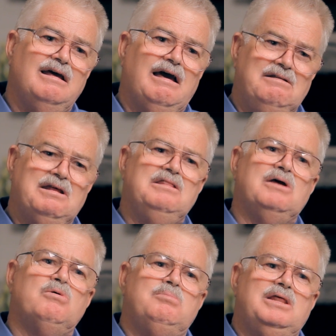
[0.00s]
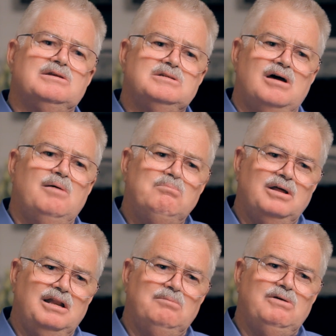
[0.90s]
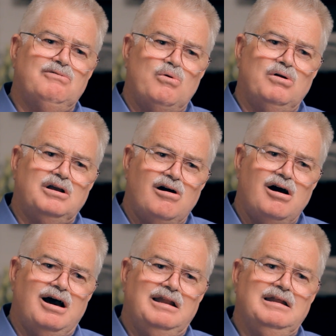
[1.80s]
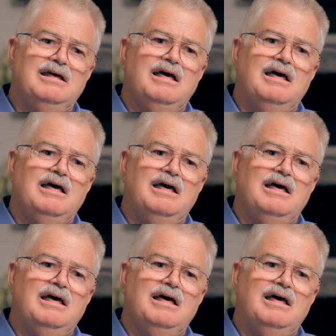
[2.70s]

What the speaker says: And then there would be this humbling before God